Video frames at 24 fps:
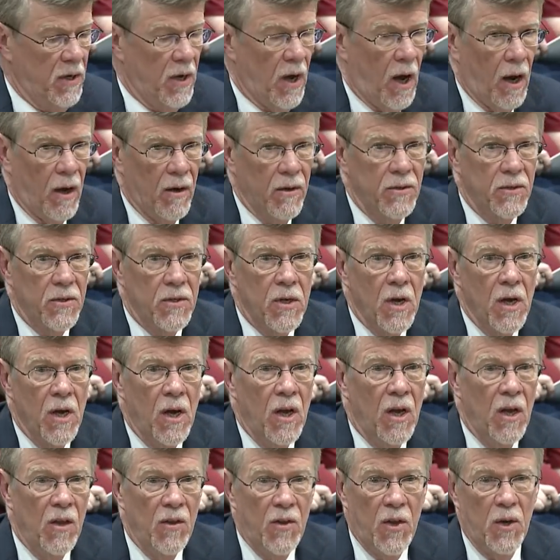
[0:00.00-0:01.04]

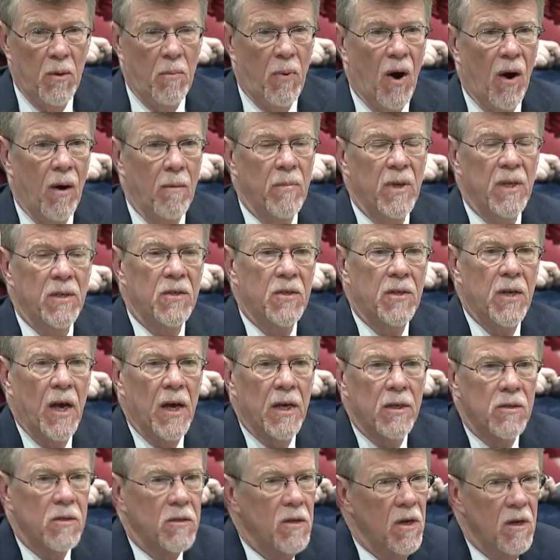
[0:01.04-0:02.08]
The department
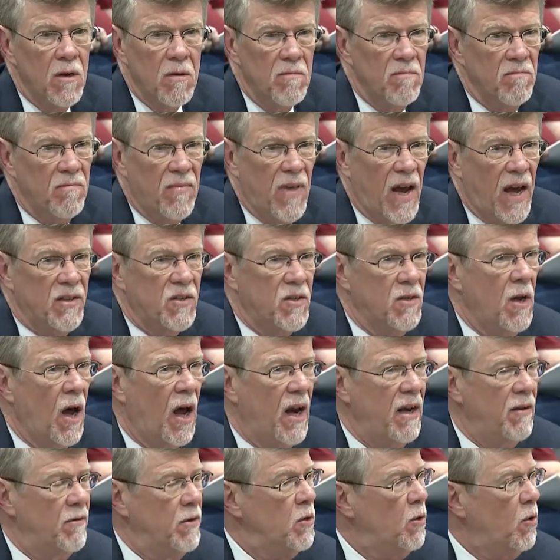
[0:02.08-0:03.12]
says that's
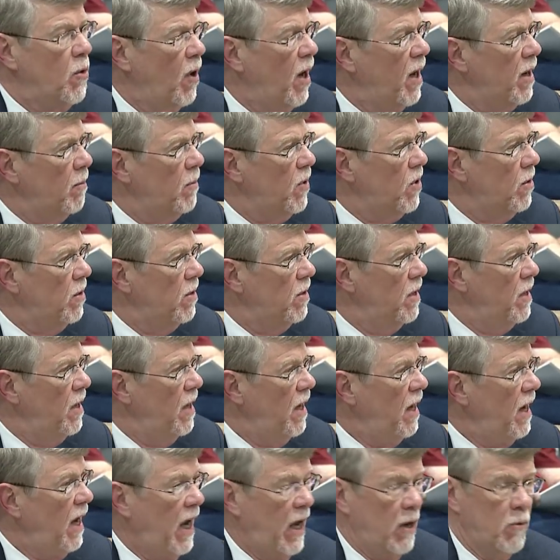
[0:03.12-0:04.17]
not even credible.
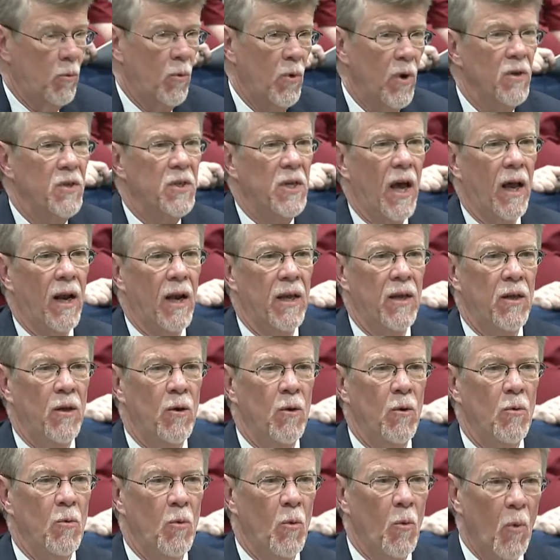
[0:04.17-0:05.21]
And we're telling
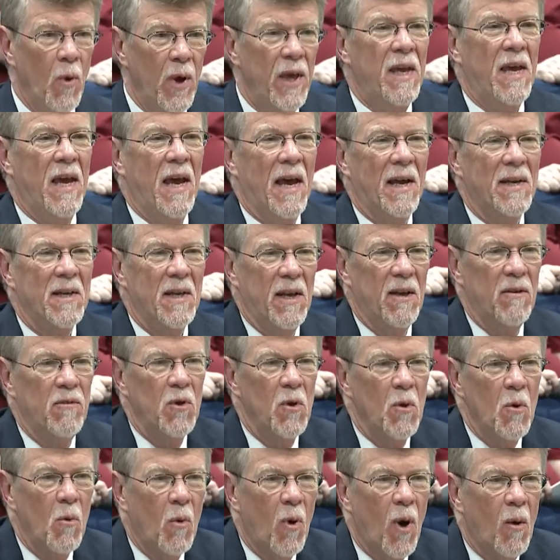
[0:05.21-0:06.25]
you we can't give
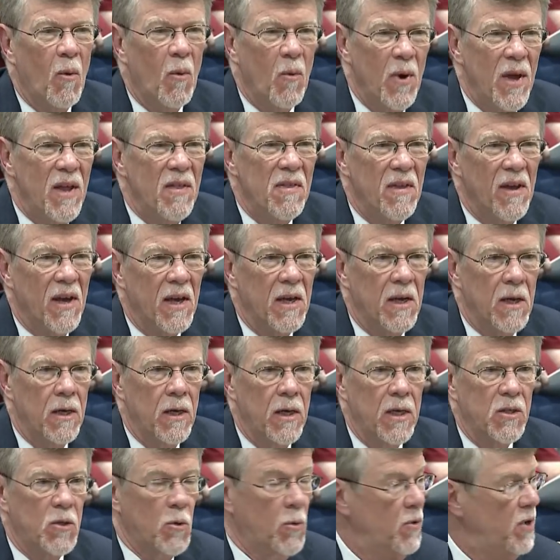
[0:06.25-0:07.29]
you what we think
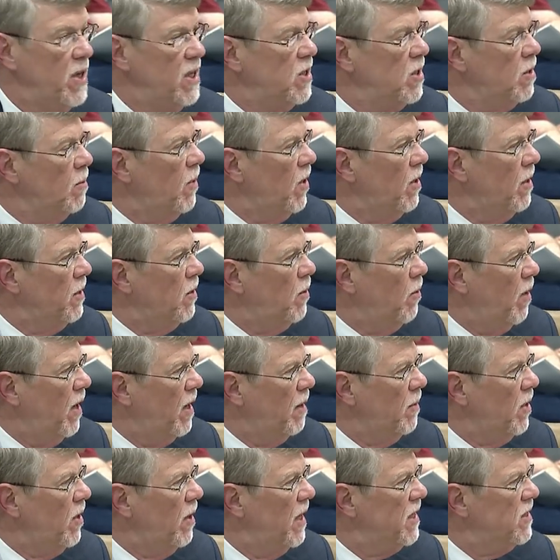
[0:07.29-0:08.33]
is a reasonable and
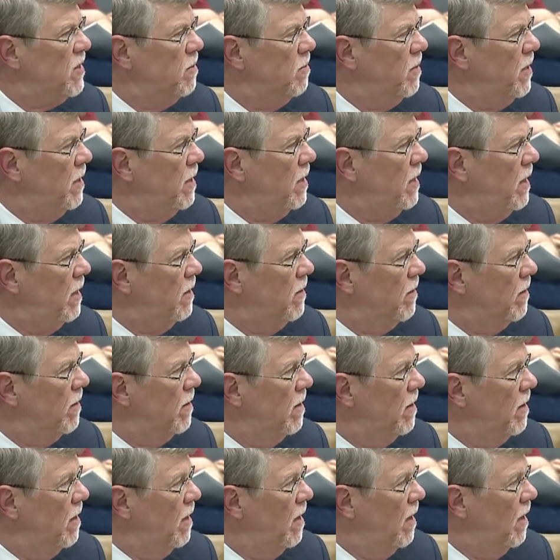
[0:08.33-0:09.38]
credible estimate either.
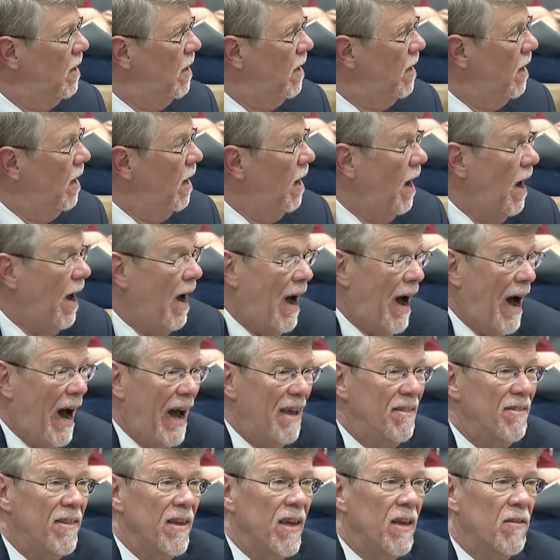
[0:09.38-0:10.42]

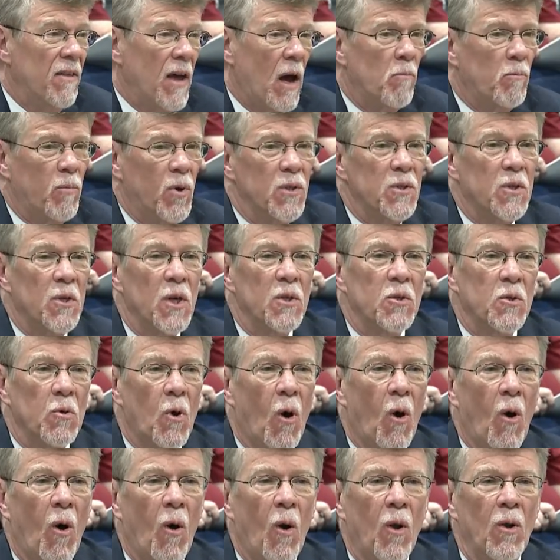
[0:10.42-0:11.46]
I think that puts us
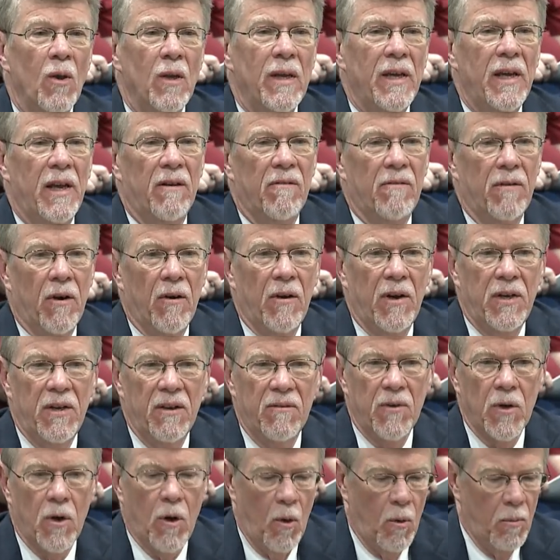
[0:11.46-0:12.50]
all in a very
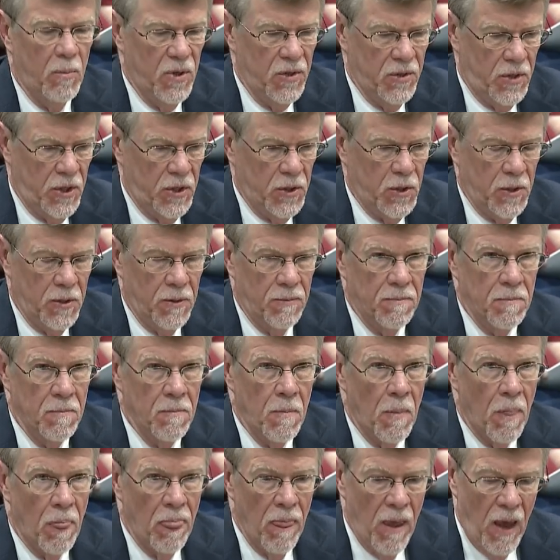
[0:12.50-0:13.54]
difficult position.
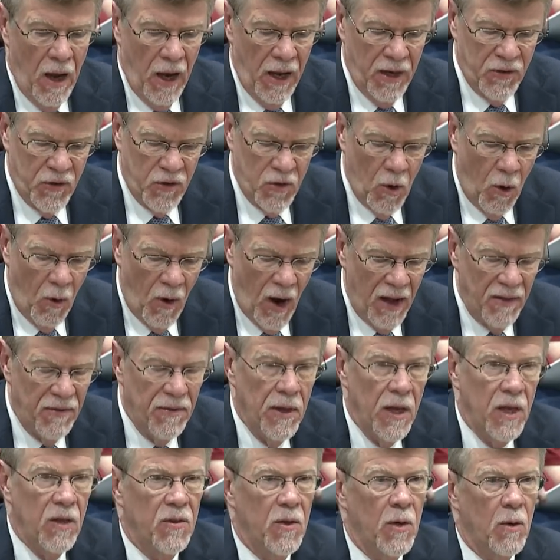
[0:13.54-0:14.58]
And so I
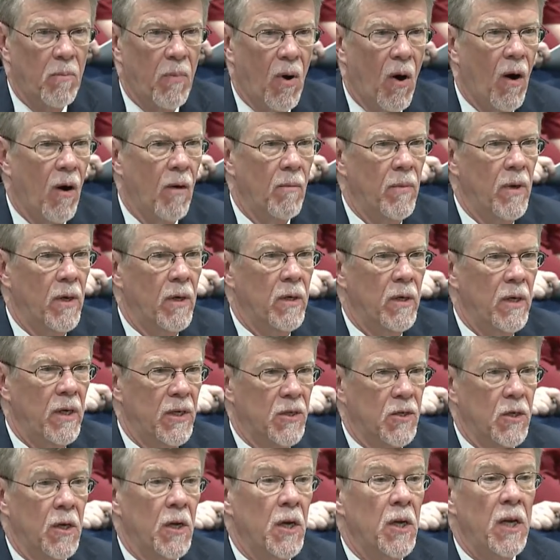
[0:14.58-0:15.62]
think the department
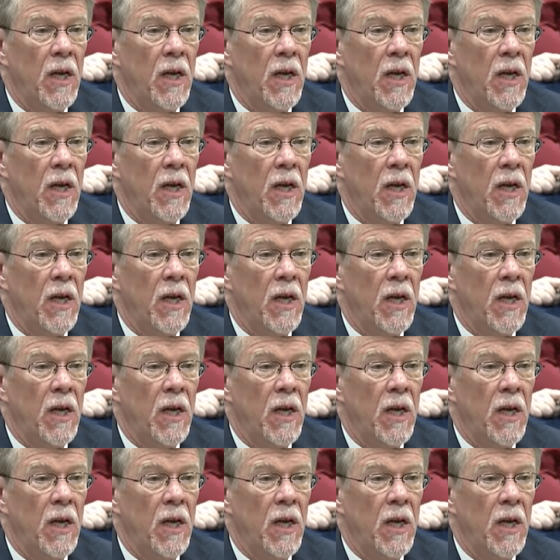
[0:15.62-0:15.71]
is going to